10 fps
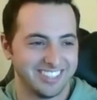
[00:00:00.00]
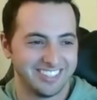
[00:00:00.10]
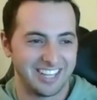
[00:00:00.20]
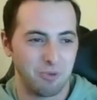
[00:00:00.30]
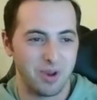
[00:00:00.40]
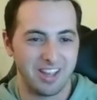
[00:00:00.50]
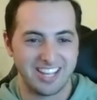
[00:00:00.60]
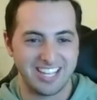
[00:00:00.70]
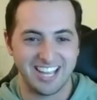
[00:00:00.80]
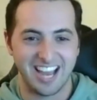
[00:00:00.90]
Like,
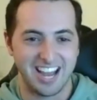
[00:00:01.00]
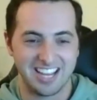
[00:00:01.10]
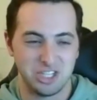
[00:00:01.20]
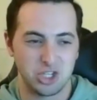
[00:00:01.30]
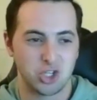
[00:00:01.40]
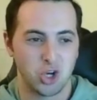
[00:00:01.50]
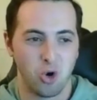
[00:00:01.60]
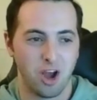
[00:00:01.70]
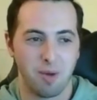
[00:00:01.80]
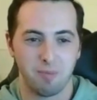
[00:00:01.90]
he just
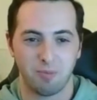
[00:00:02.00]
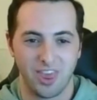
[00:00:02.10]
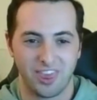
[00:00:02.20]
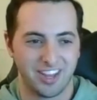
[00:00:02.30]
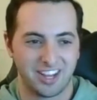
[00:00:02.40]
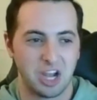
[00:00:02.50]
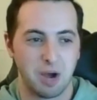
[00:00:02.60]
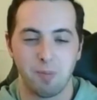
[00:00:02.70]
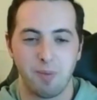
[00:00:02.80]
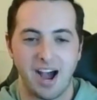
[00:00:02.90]
showed up with a
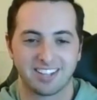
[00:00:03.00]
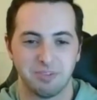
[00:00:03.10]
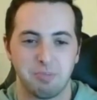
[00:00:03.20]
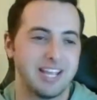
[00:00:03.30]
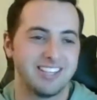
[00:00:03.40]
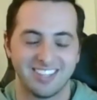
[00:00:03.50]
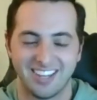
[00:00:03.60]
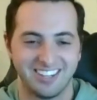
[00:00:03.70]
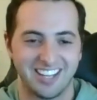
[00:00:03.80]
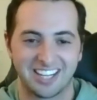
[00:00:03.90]
couple boxes of pizza
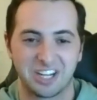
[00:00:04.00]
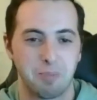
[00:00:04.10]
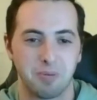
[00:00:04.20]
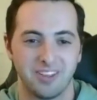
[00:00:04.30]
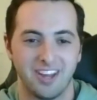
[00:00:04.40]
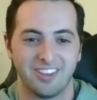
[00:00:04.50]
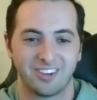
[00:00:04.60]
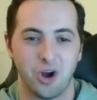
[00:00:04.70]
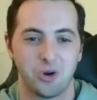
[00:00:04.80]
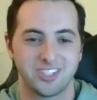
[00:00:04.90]
and like a couple of the other
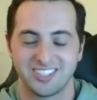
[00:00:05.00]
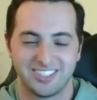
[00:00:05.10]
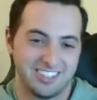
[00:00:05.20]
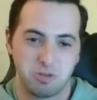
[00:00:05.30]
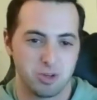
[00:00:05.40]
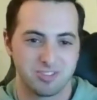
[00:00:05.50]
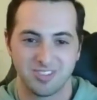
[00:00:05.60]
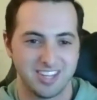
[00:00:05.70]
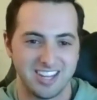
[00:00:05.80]
coaches and just